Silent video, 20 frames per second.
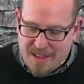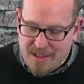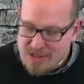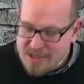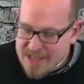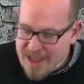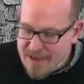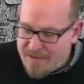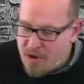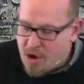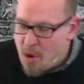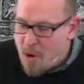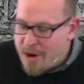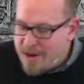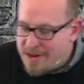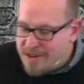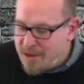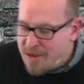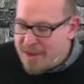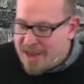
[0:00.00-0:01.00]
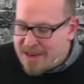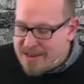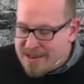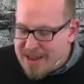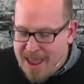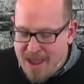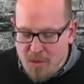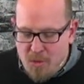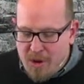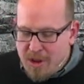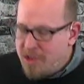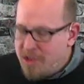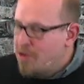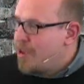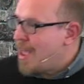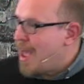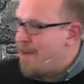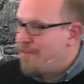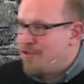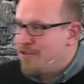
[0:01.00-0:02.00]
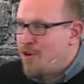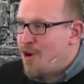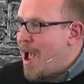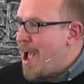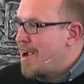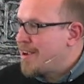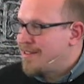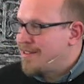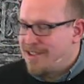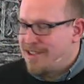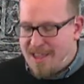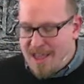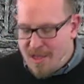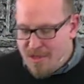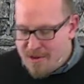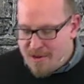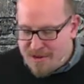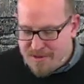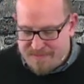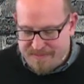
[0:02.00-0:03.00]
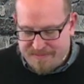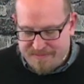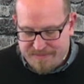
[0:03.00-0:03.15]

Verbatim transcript: There's never going to be a day where you have your act together.